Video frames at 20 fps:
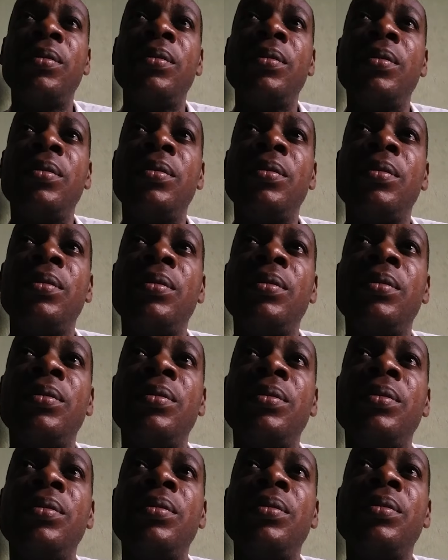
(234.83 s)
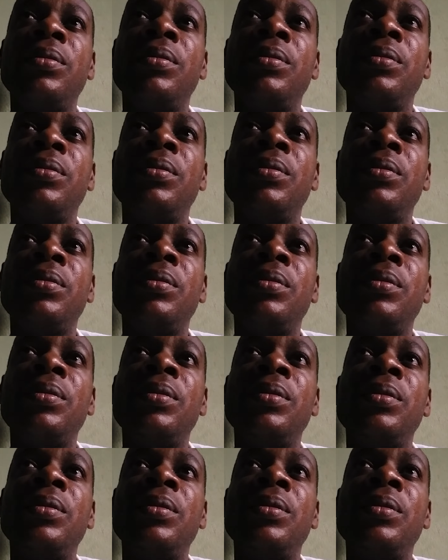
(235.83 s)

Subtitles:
[no speech]